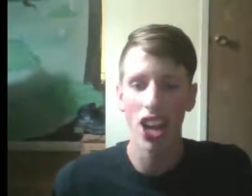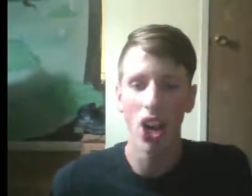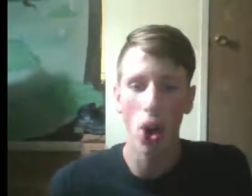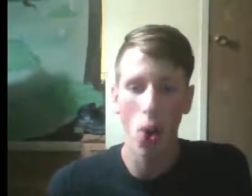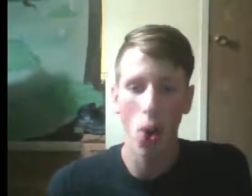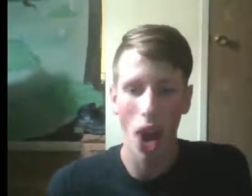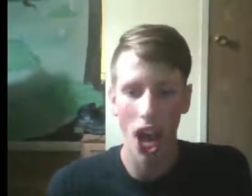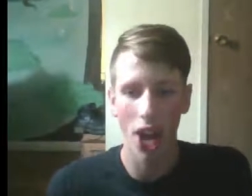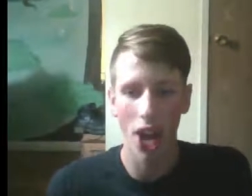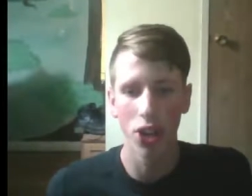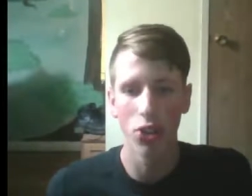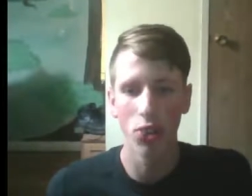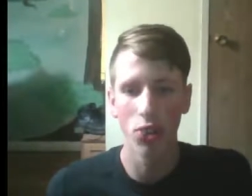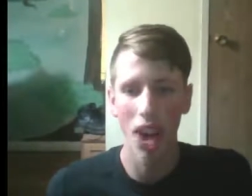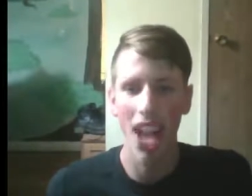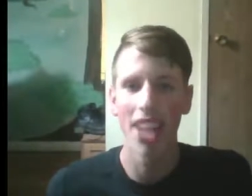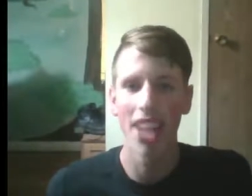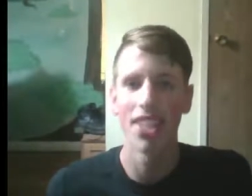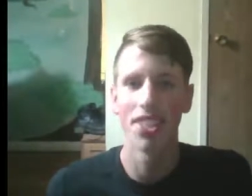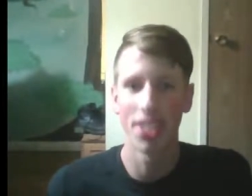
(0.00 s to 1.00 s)
know how to
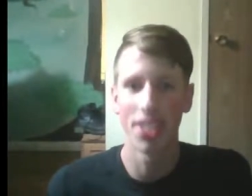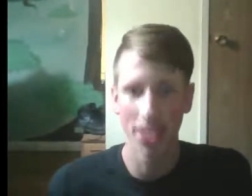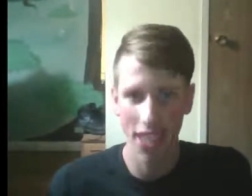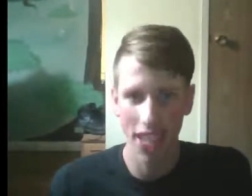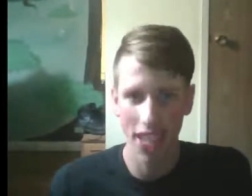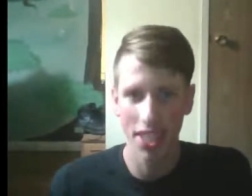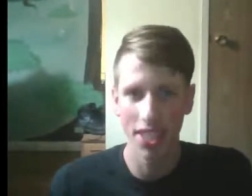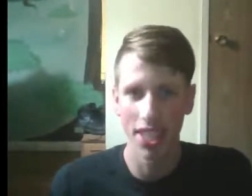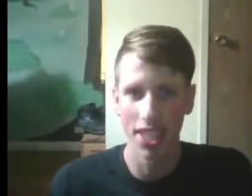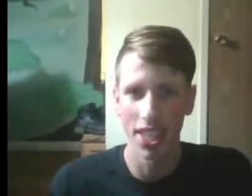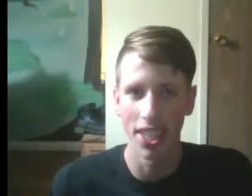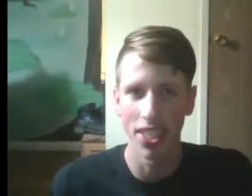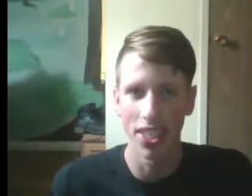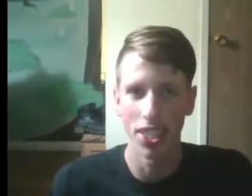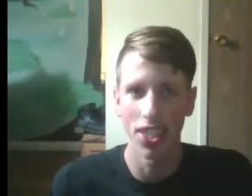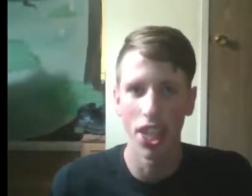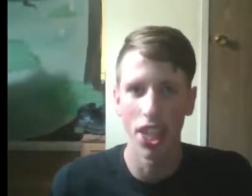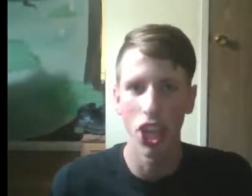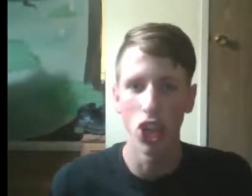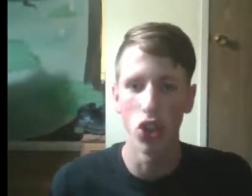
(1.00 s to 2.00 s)
write a
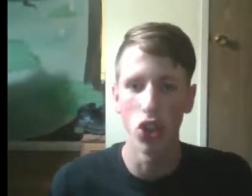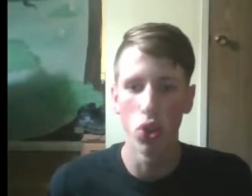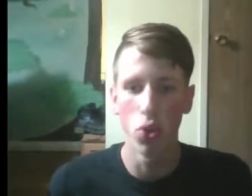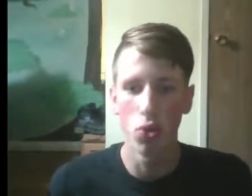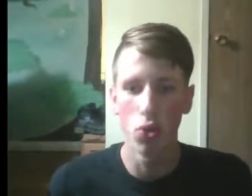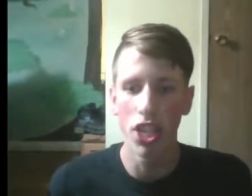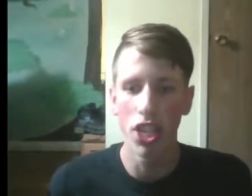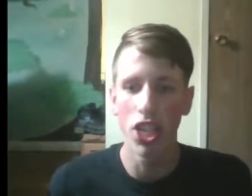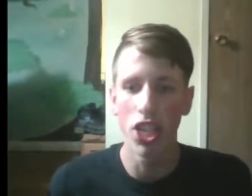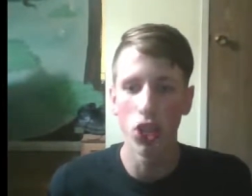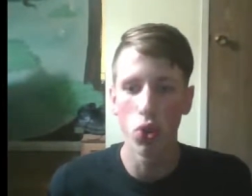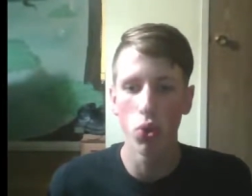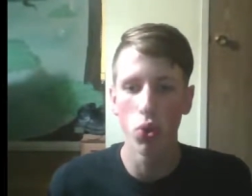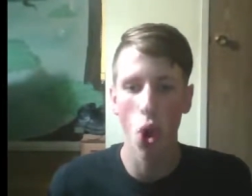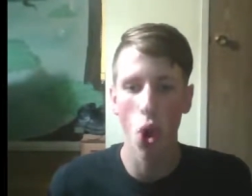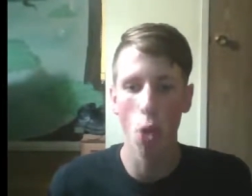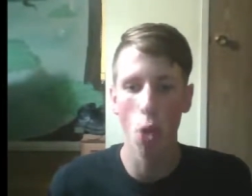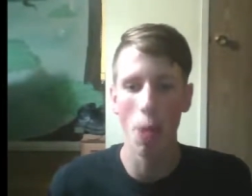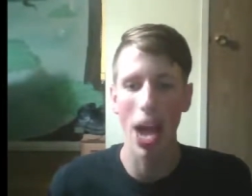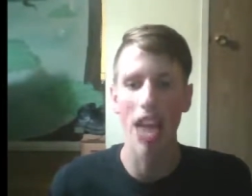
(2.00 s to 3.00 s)
sentence, then you need to
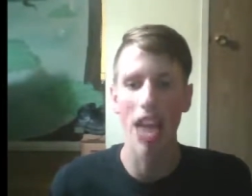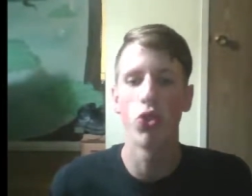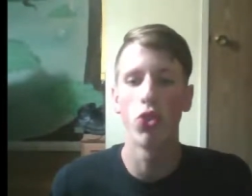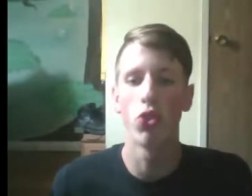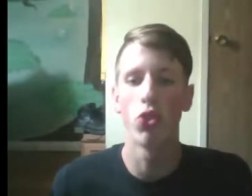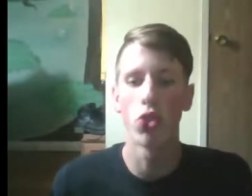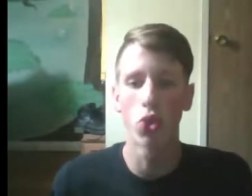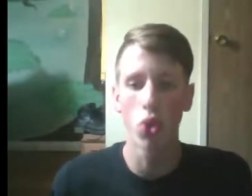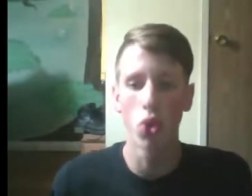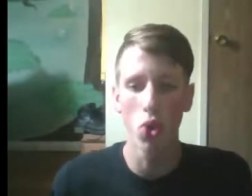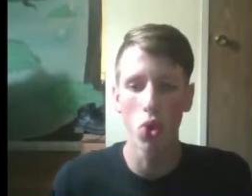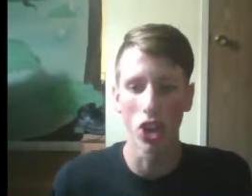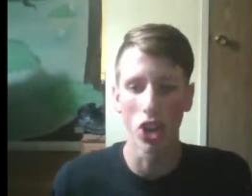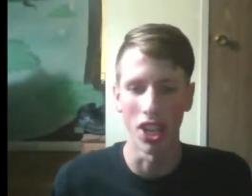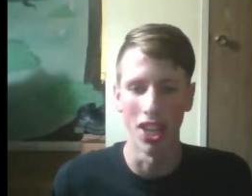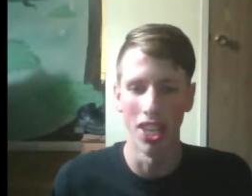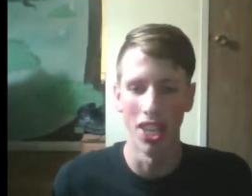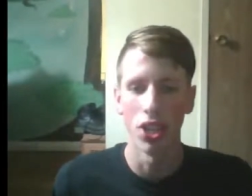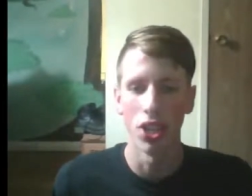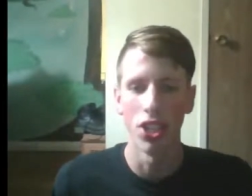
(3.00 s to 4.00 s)
go back to
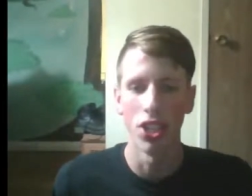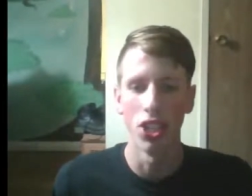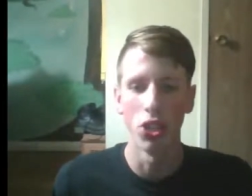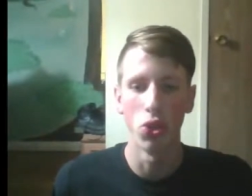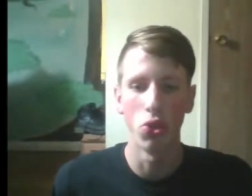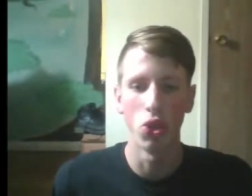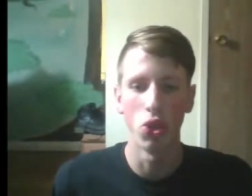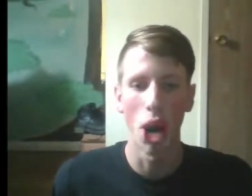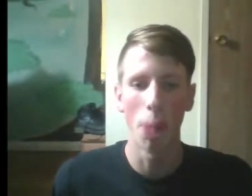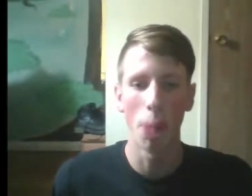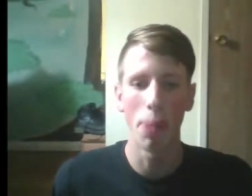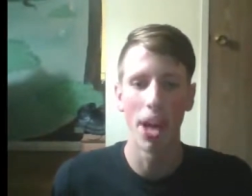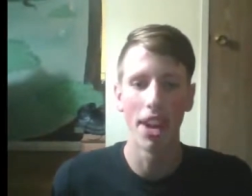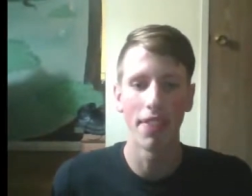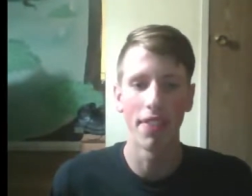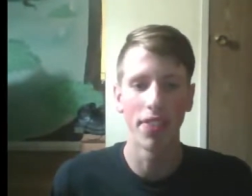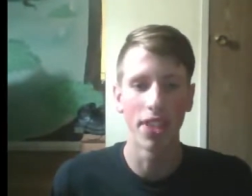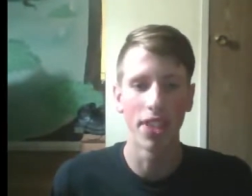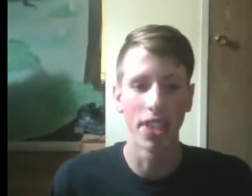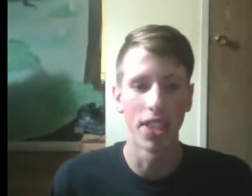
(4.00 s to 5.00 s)
school. Did you drop out
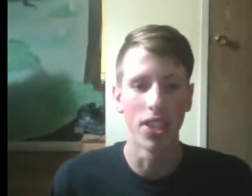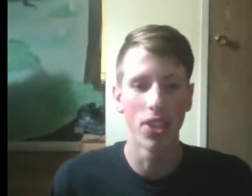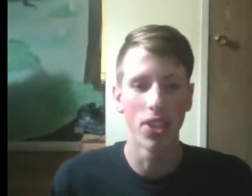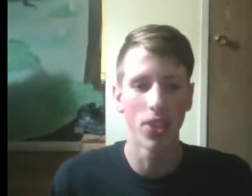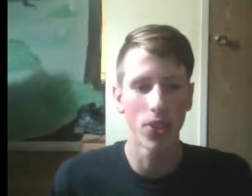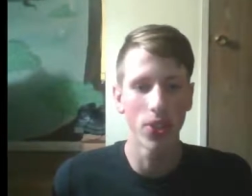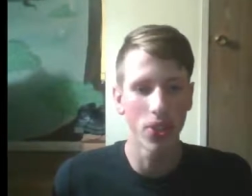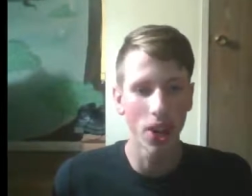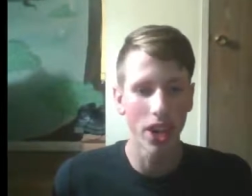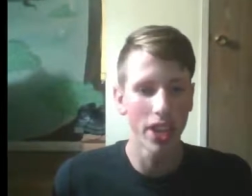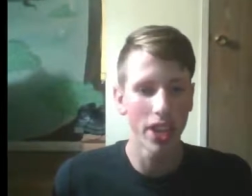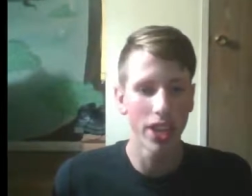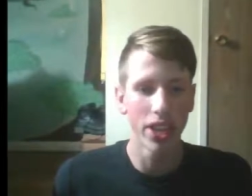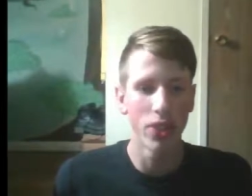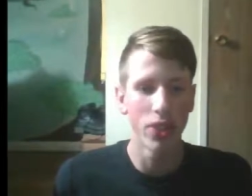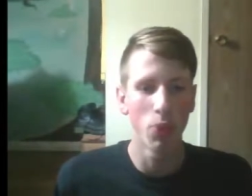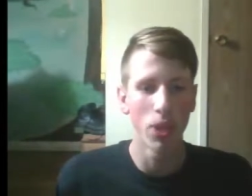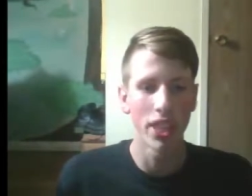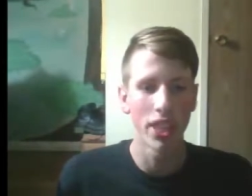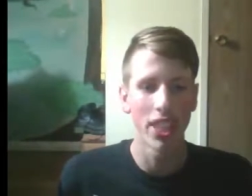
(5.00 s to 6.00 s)
of
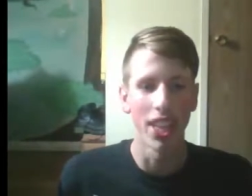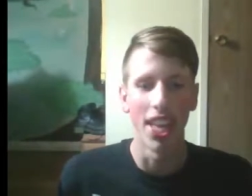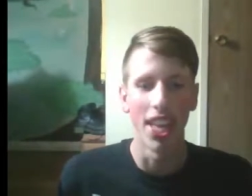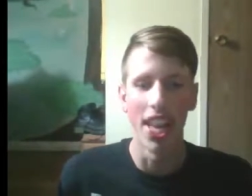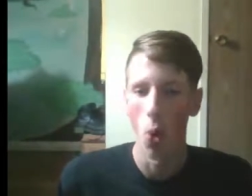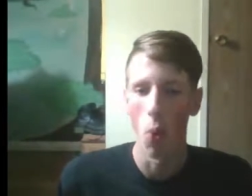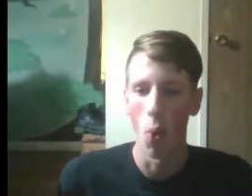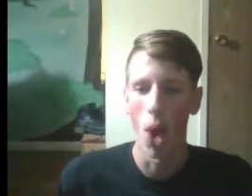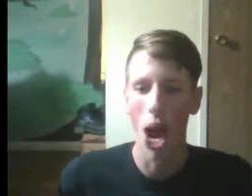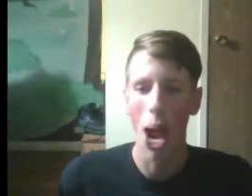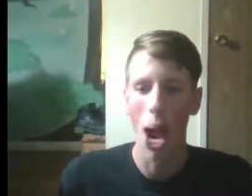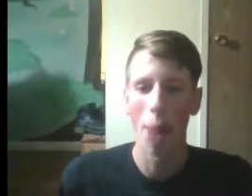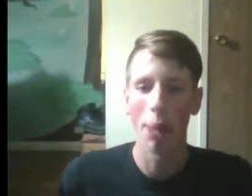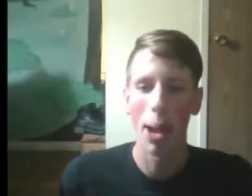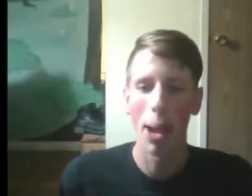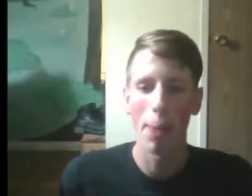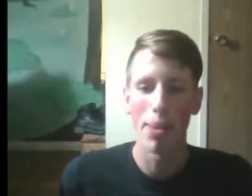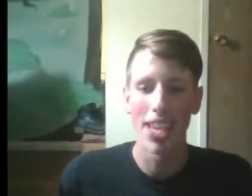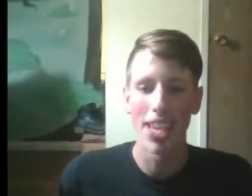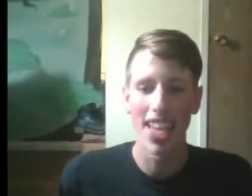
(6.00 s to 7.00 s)
kindergarten? What the? Why am
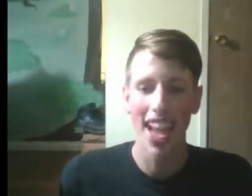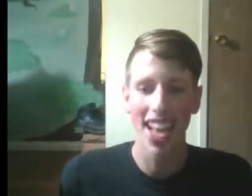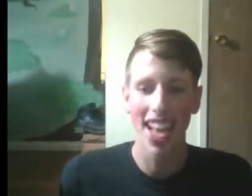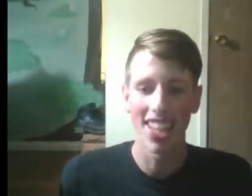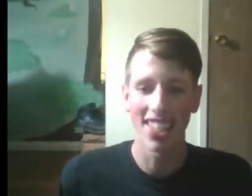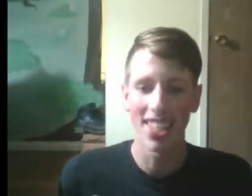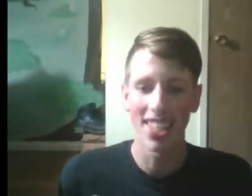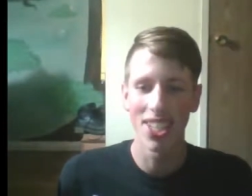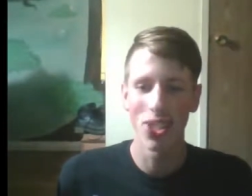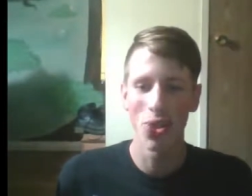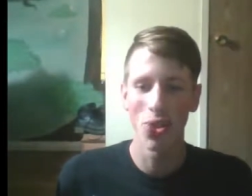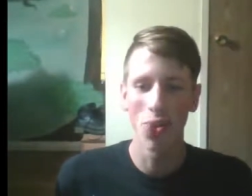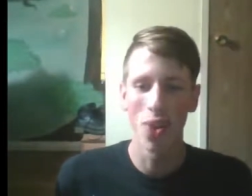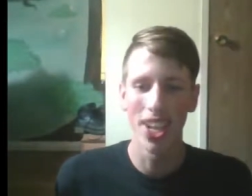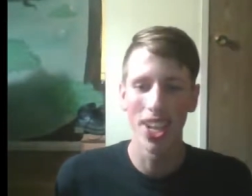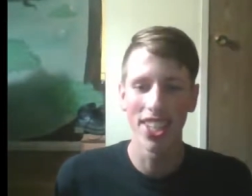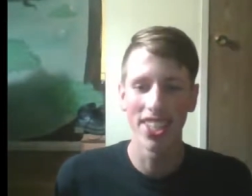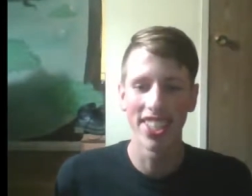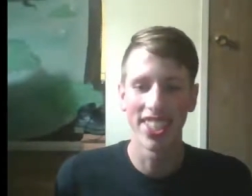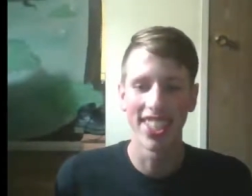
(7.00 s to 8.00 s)
I being asked these
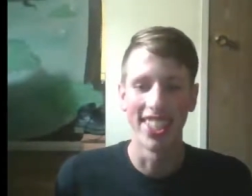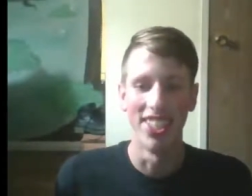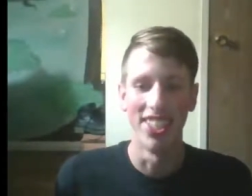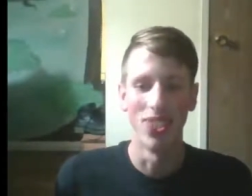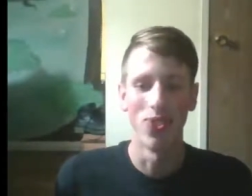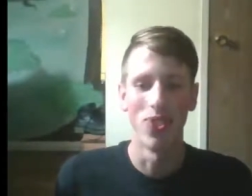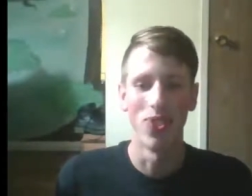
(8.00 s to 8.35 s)
questions?